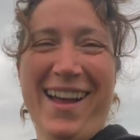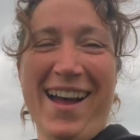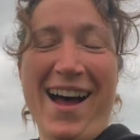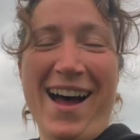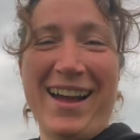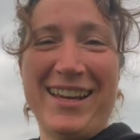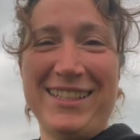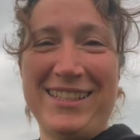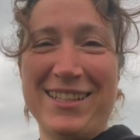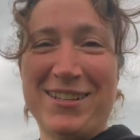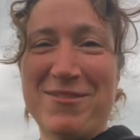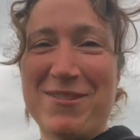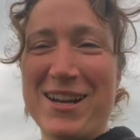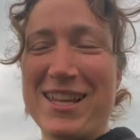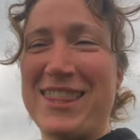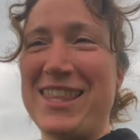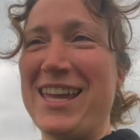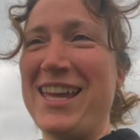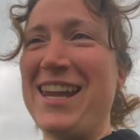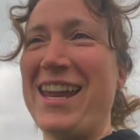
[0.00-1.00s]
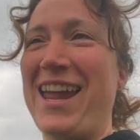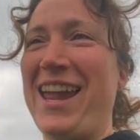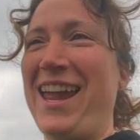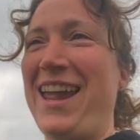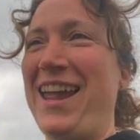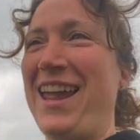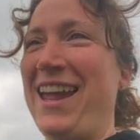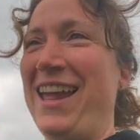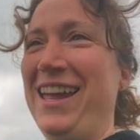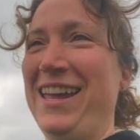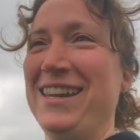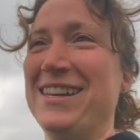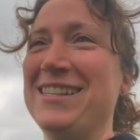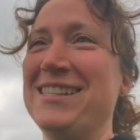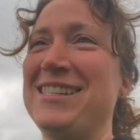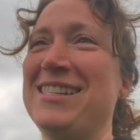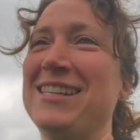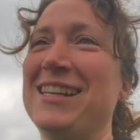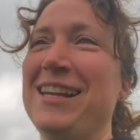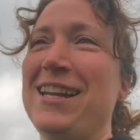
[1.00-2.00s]
I deal with it and
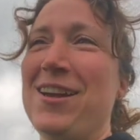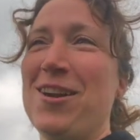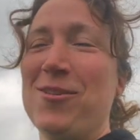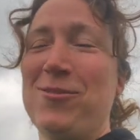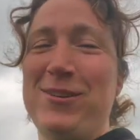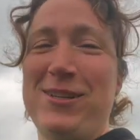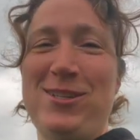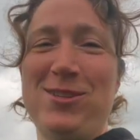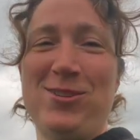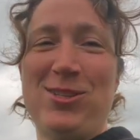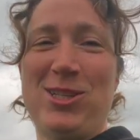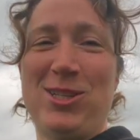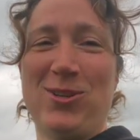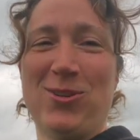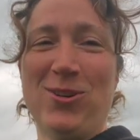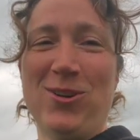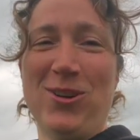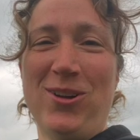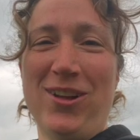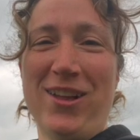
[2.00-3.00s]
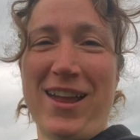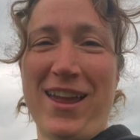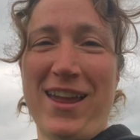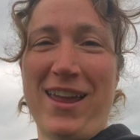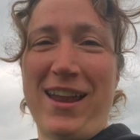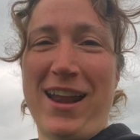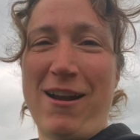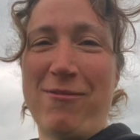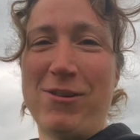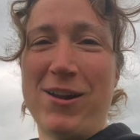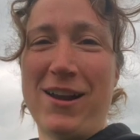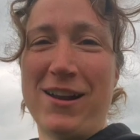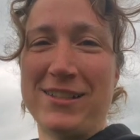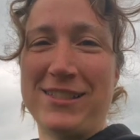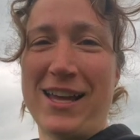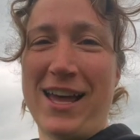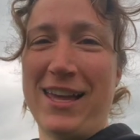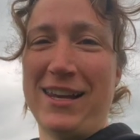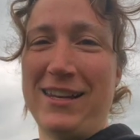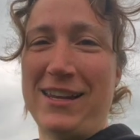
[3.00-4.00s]
we do school and I run
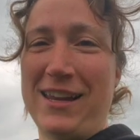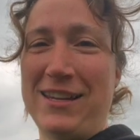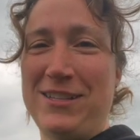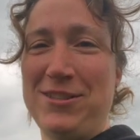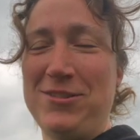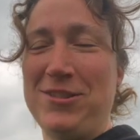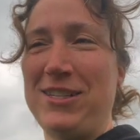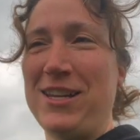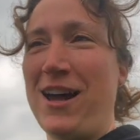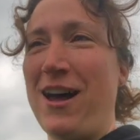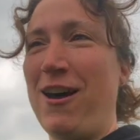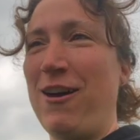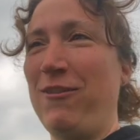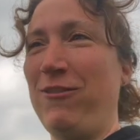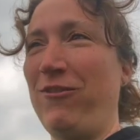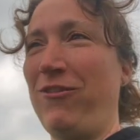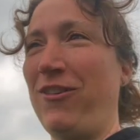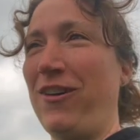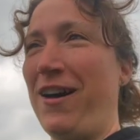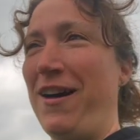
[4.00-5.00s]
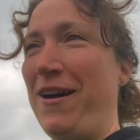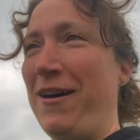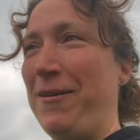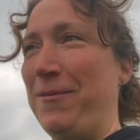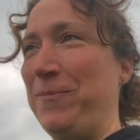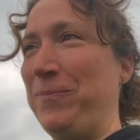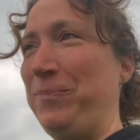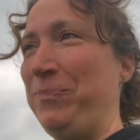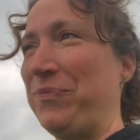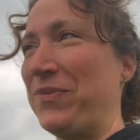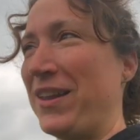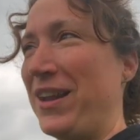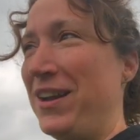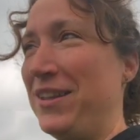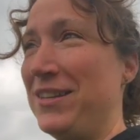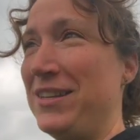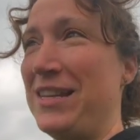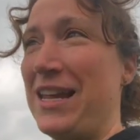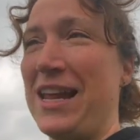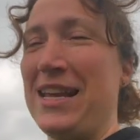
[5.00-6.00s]
outside and I do stuff um, on
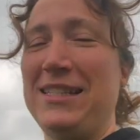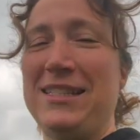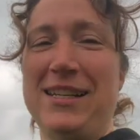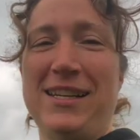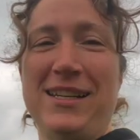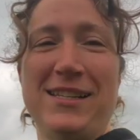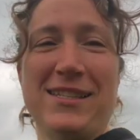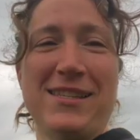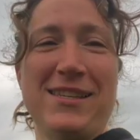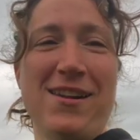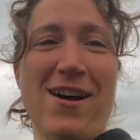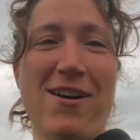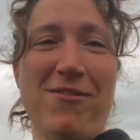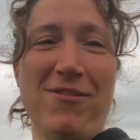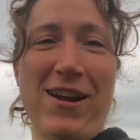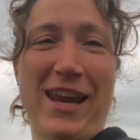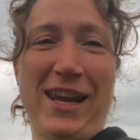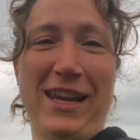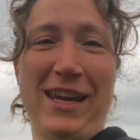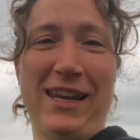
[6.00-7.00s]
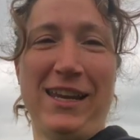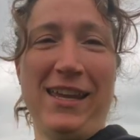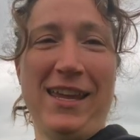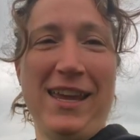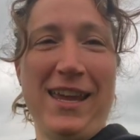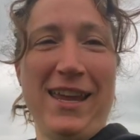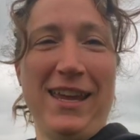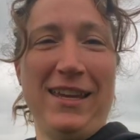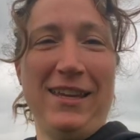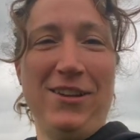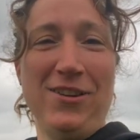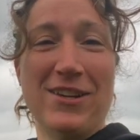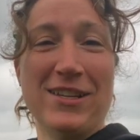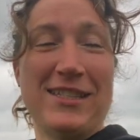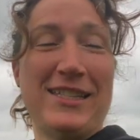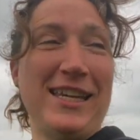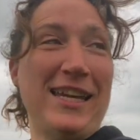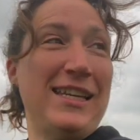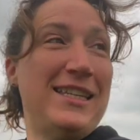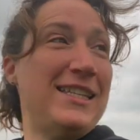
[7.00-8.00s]
the days that it's not raining. You can
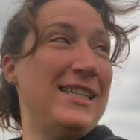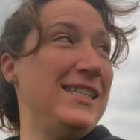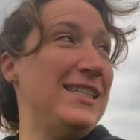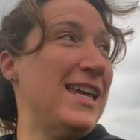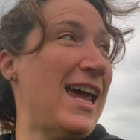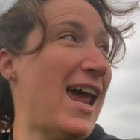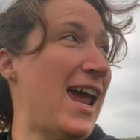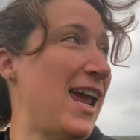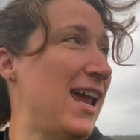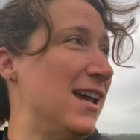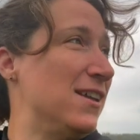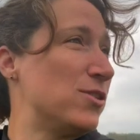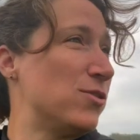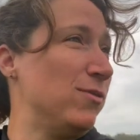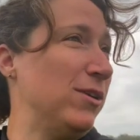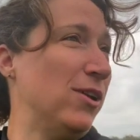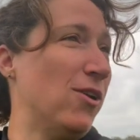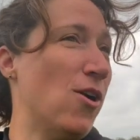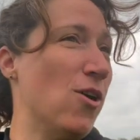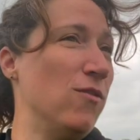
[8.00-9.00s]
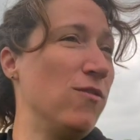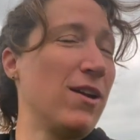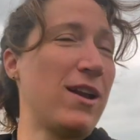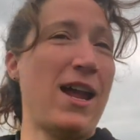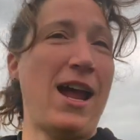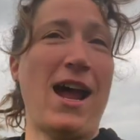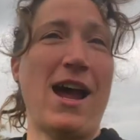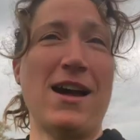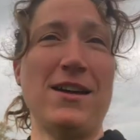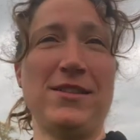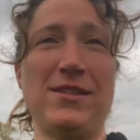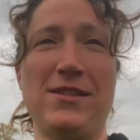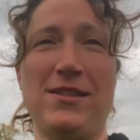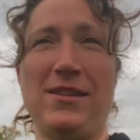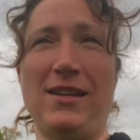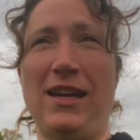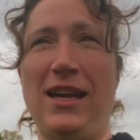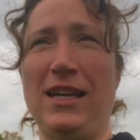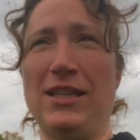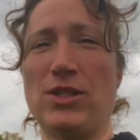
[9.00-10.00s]
see today it's real overcast.
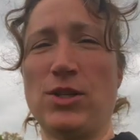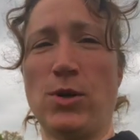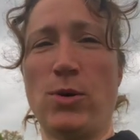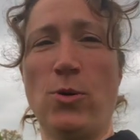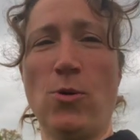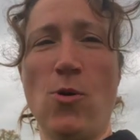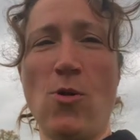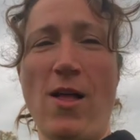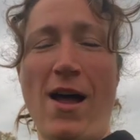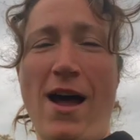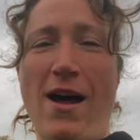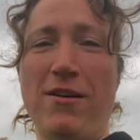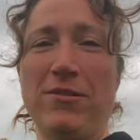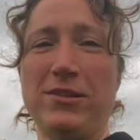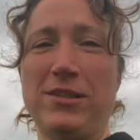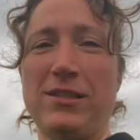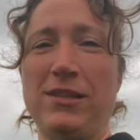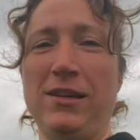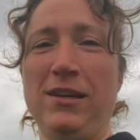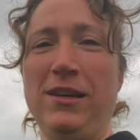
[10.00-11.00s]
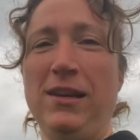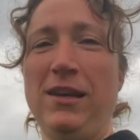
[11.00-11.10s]
It's cool out.